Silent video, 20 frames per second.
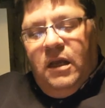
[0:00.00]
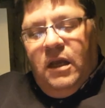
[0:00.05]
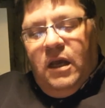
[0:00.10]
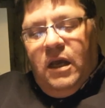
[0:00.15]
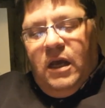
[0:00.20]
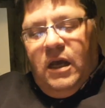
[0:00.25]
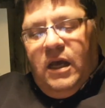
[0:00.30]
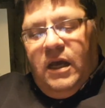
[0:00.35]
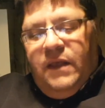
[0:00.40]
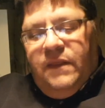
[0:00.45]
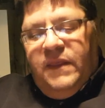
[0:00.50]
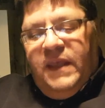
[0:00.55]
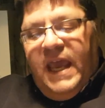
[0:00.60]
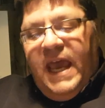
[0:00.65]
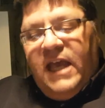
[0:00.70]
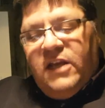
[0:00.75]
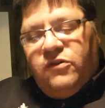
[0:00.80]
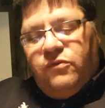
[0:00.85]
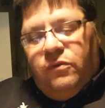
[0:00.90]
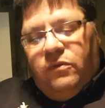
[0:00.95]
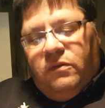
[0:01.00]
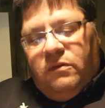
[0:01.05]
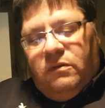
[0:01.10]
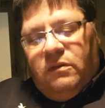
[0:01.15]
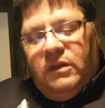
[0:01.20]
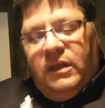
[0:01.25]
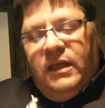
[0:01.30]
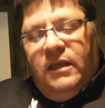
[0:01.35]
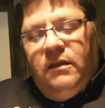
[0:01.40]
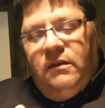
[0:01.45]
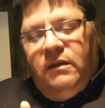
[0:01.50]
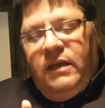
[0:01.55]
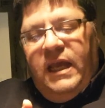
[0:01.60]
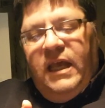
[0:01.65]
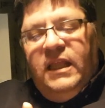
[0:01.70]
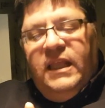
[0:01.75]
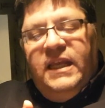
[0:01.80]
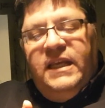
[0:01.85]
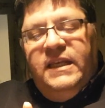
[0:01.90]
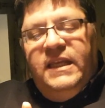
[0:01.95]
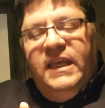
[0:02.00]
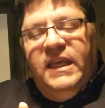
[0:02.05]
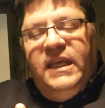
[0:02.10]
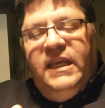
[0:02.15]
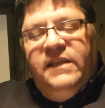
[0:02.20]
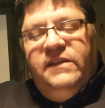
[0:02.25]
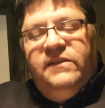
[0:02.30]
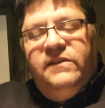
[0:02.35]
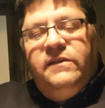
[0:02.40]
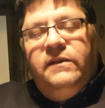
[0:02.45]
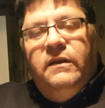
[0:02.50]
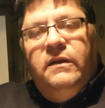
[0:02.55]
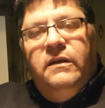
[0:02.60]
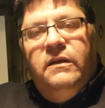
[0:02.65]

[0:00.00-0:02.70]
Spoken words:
The actual LEDs,